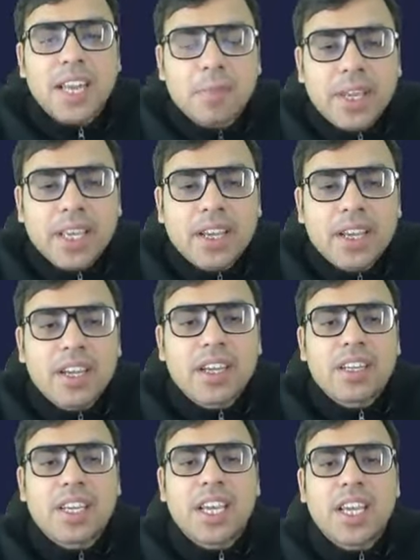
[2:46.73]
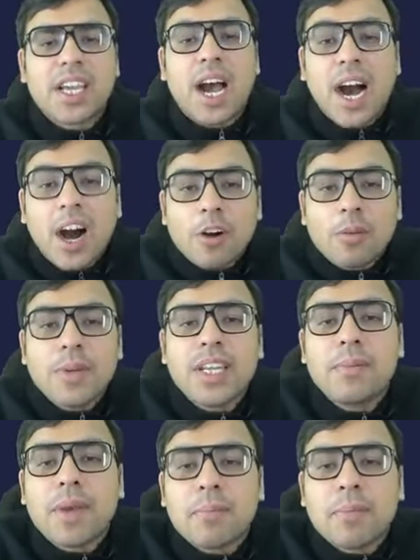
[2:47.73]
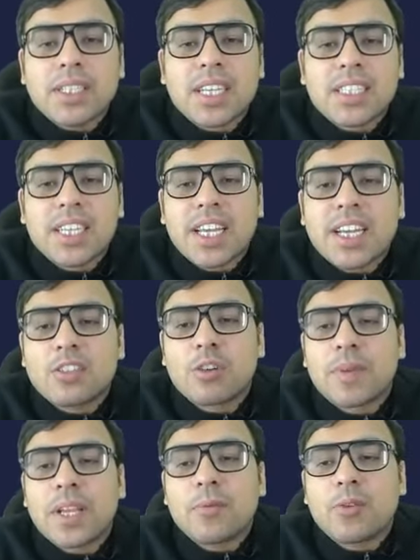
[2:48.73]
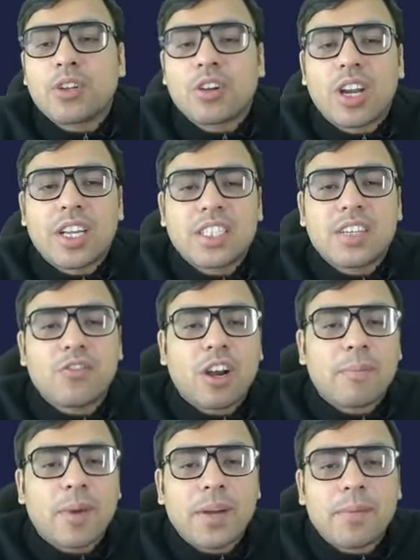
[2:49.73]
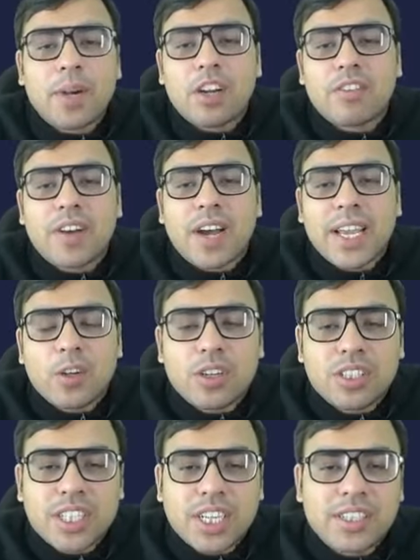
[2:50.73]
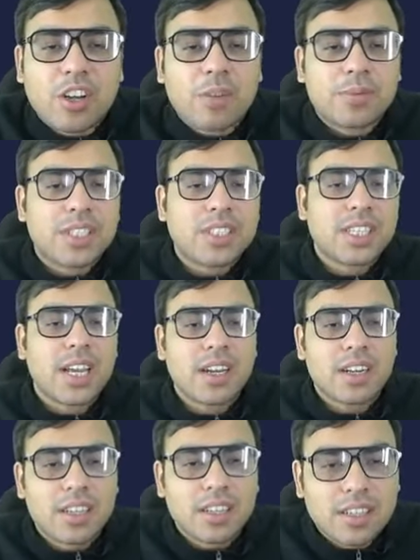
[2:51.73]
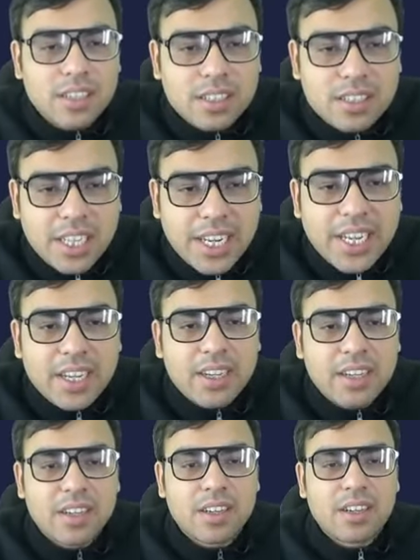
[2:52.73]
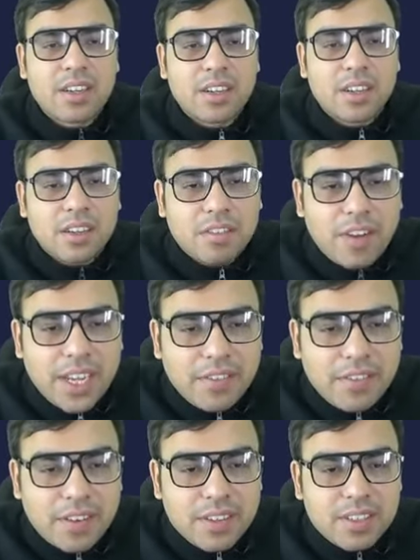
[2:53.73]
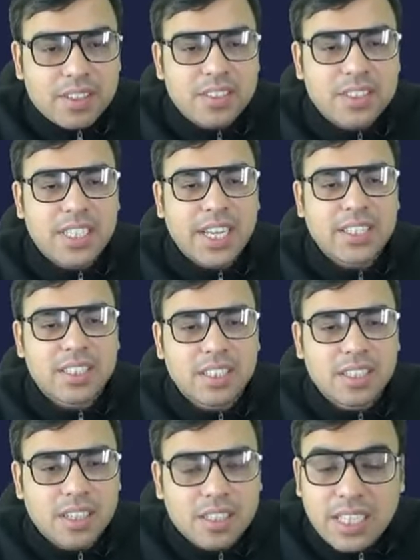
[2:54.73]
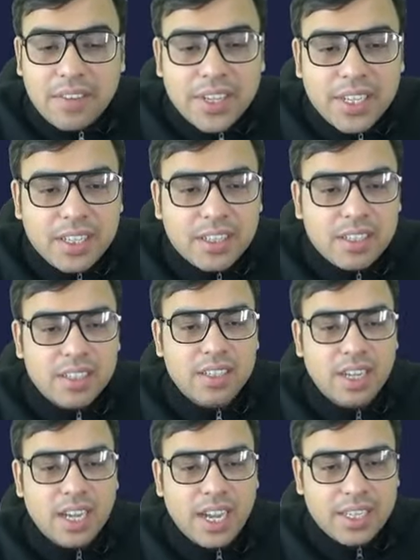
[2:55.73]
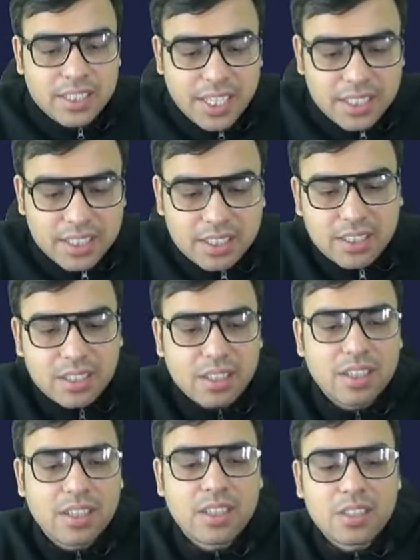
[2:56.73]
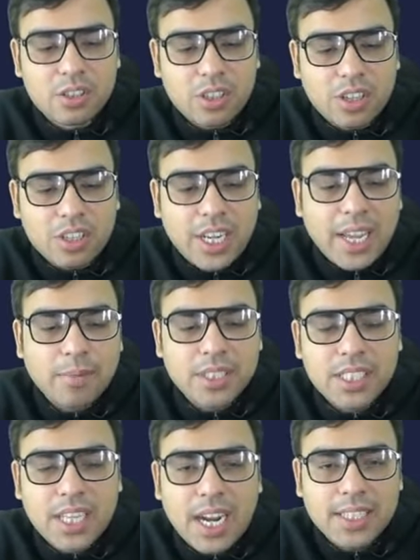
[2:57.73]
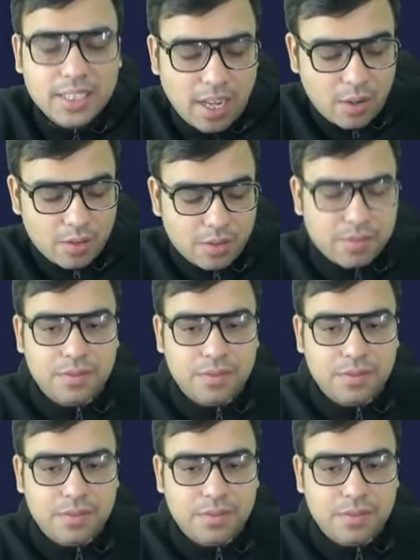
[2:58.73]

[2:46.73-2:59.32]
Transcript: me, how many members are there in Supreme Court Collegium for appointment of a High Court judge? Your options are 3, 5, 6, 7 and 6. So your time starts now.